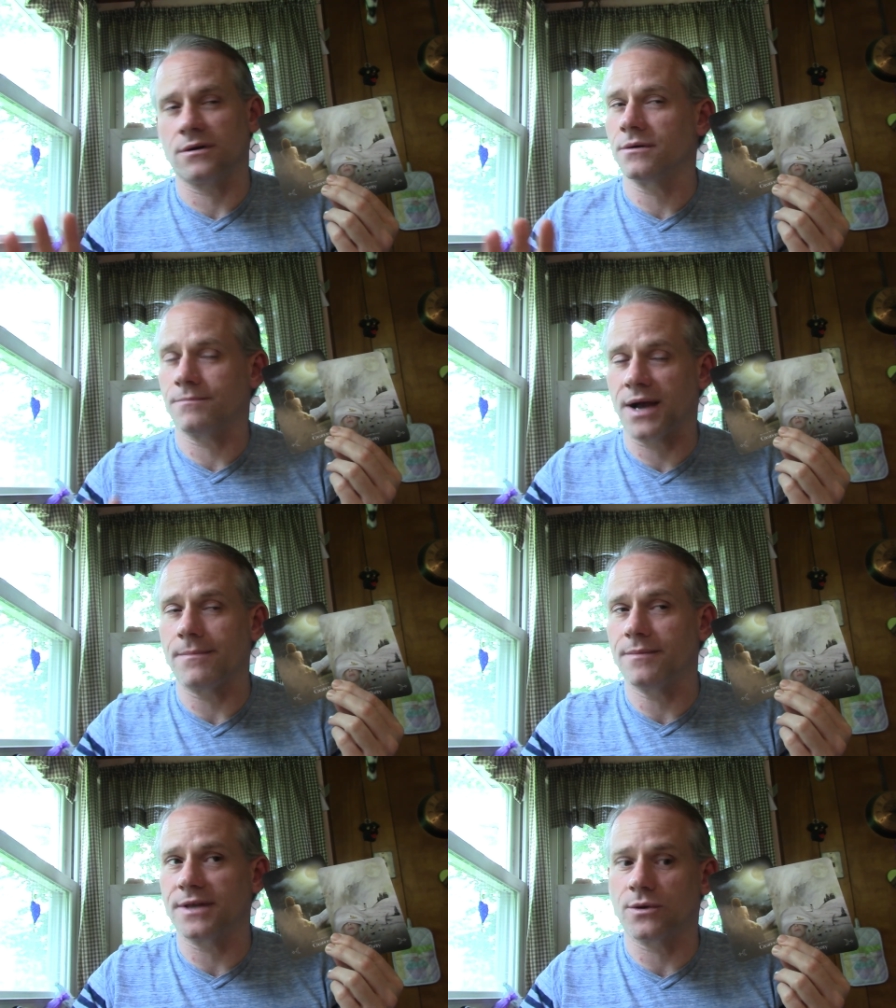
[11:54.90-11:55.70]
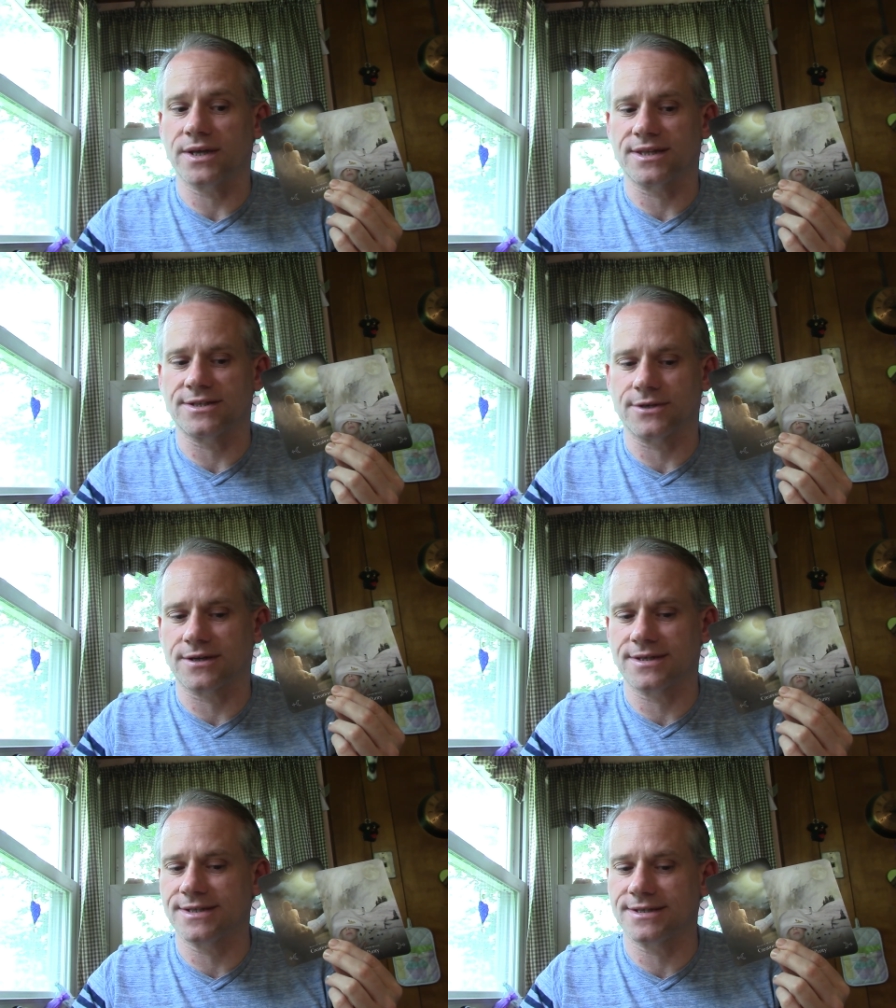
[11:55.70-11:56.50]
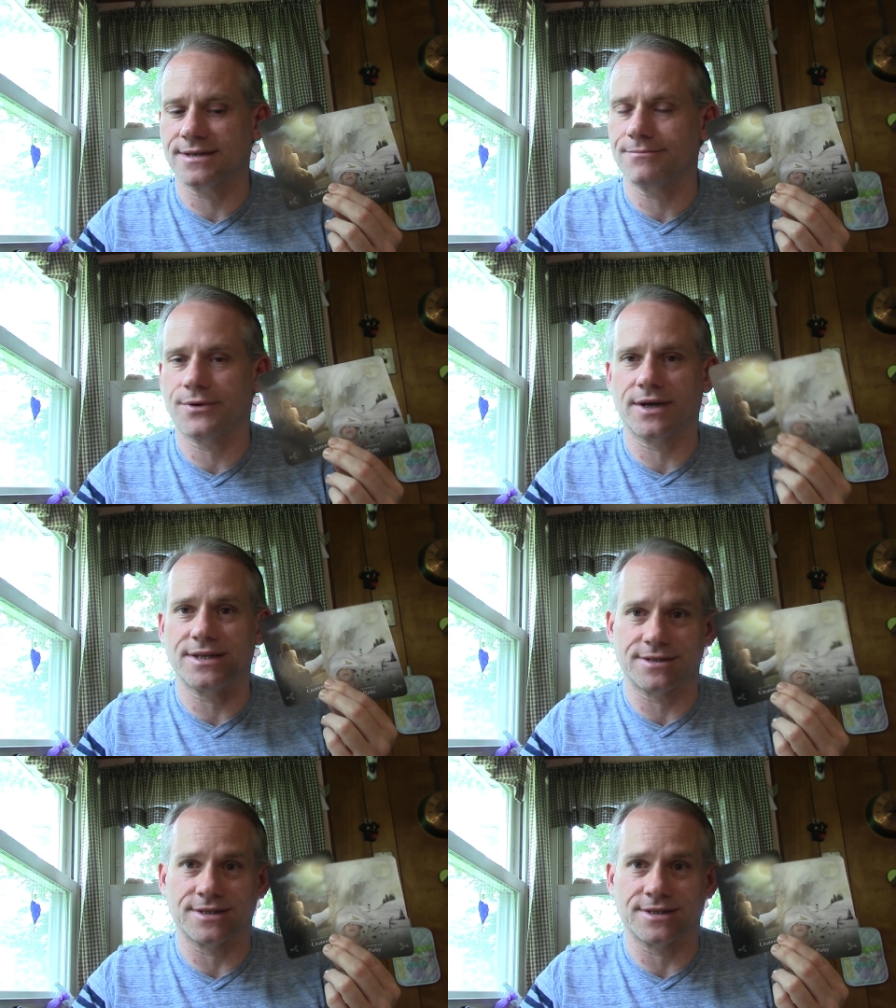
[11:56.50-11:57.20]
probably quite the circus at some point.